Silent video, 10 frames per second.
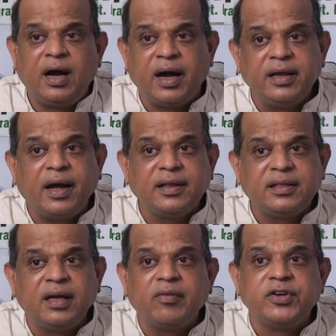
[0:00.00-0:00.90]
I
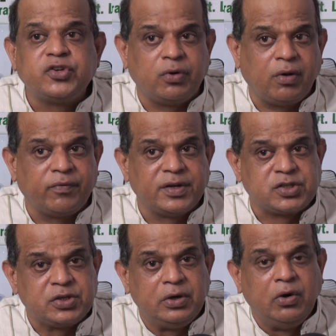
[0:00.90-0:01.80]
think we should
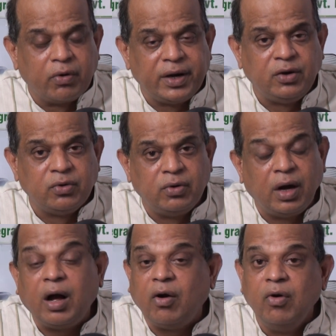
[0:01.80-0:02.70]
always look into
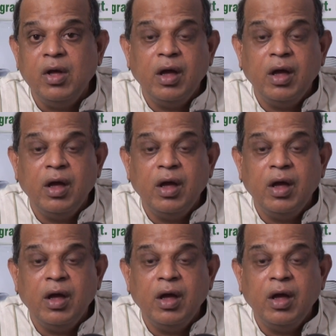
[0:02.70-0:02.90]
how